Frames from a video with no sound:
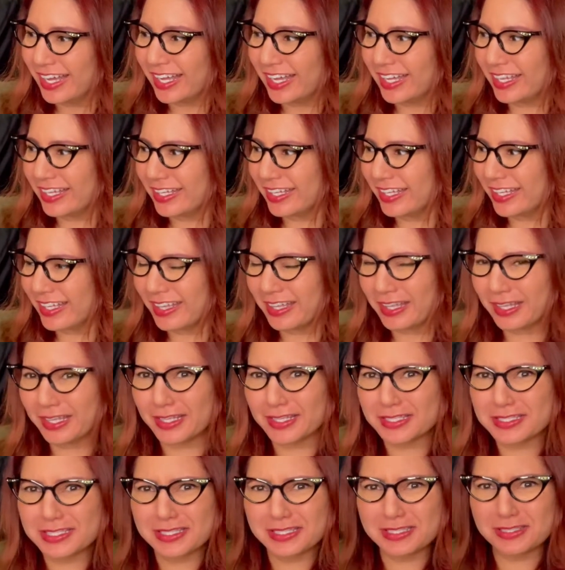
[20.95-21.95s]

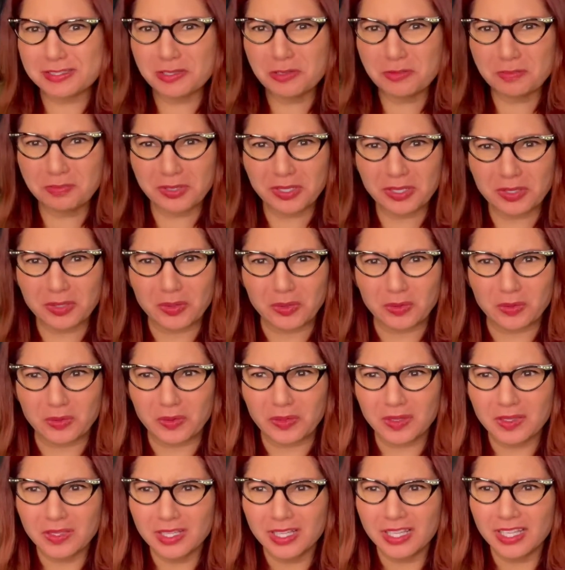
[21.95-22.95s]
Uh, super
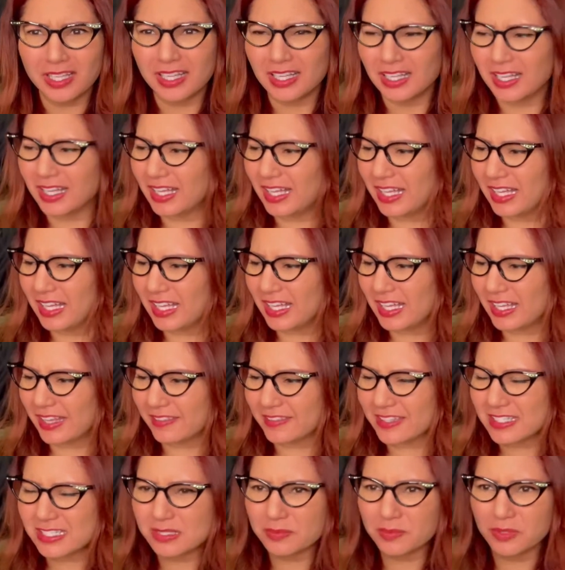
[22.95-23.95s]
cool. Uh,
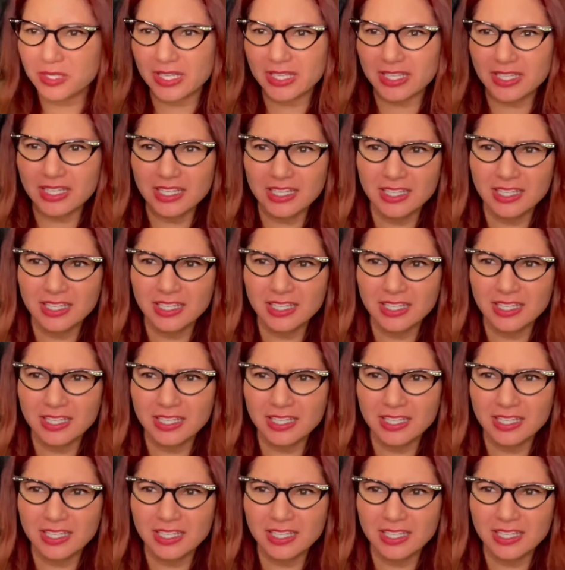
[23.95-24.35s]
this one